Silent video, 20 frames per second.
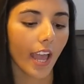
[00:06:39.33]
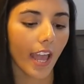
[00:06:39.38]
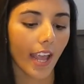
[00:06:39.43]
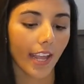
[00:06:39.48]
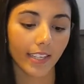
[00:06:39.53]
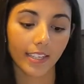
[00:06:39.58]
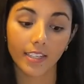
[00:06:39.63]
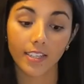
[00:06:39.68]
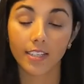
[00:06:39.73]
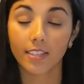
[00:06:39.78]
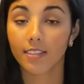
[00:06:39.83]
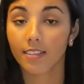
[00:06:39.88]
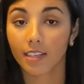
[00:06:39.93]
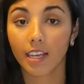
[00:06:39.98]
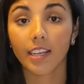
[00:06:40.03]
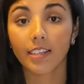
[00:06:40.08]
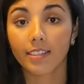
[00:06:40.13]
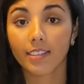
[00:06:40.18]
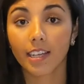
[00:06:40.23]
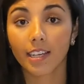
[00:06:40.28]
And
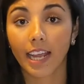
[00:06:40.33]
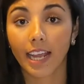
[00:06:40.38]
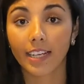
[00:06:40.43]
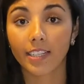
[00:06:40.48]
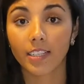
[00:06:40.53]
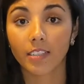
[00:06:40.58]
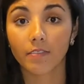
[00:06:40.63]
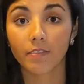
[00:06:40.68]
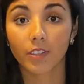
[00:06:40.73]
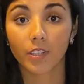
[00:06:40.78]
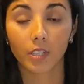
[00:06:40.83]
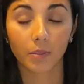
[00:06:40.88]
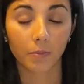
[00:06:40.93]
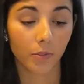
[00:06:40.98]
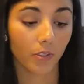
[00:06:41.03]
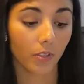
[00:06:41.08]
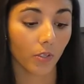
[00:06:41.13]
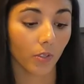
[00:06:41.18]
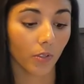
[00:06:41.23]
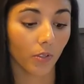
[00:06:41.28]
it's an active verb,
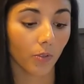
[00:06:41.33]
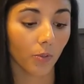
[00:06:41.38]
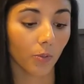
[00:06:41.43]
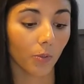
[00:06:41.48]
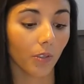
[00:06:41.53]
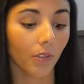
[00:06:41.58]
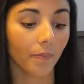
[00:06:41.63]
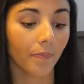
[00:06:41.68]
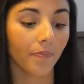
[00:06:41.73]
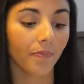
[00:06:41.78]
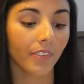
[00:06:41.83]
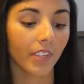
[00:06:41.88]
so cool.